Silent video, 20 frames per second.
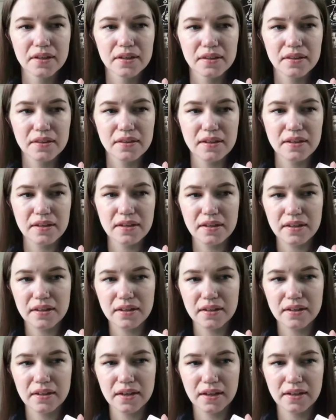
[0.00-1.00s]

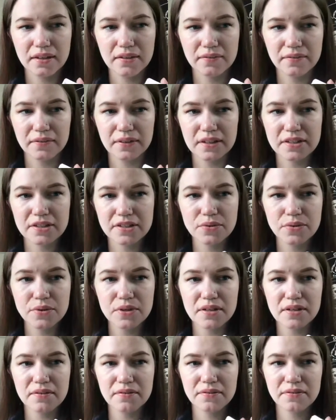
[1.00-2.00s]
the kind of
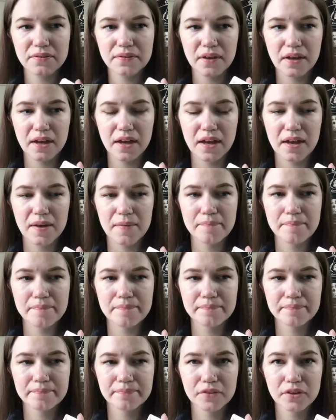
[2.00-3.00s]
intuitive
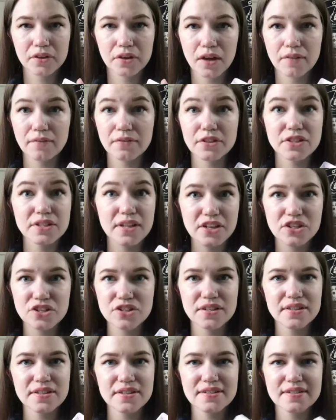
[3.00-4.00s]

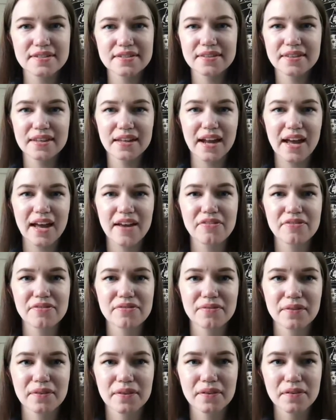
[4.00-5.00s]
conversations that I've
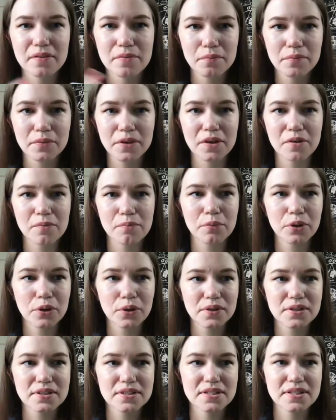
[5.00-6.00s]

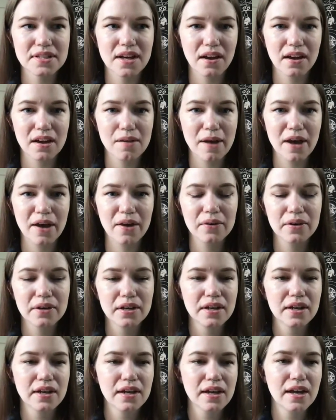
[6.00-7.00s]
pulled to talk about
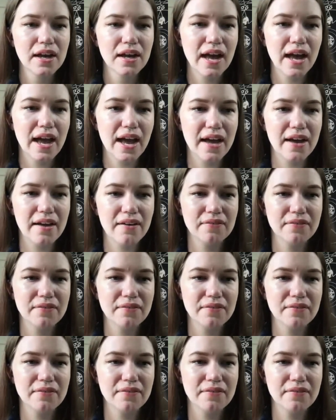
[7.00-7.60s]
have